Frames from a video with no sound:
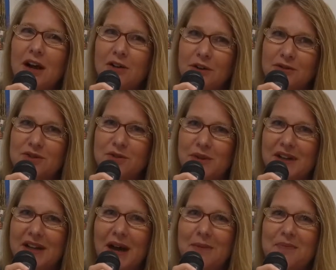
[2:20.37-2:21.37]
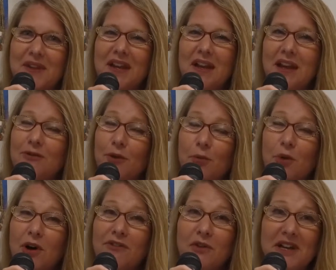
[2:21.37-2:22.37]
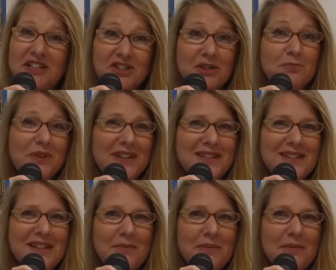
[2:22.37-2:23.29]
on Costa Rica. For more information, please see